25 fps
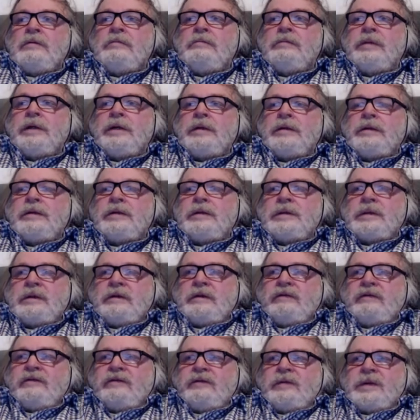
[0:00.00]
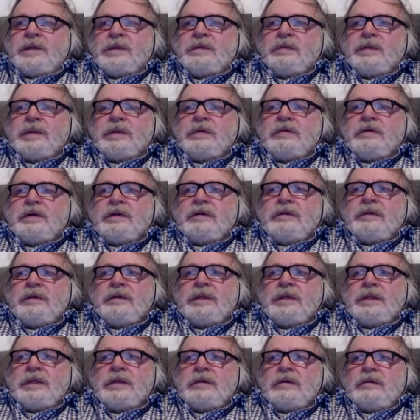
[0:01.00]
But the difference between
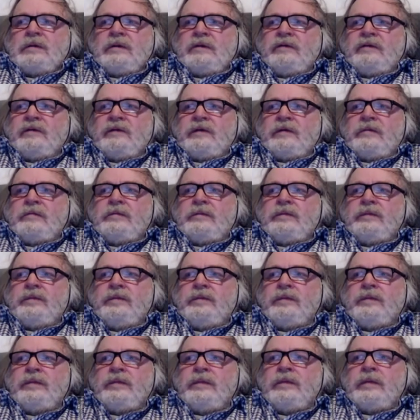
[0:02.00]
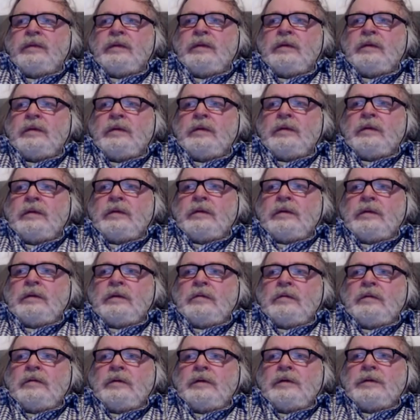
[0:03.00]
the two of them
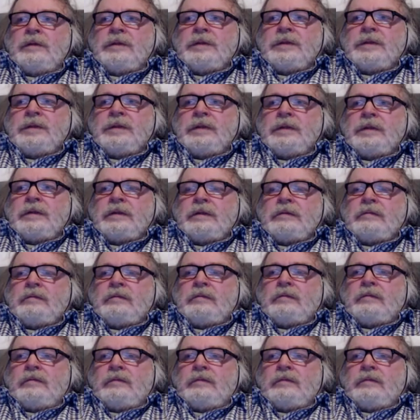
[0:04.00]
was that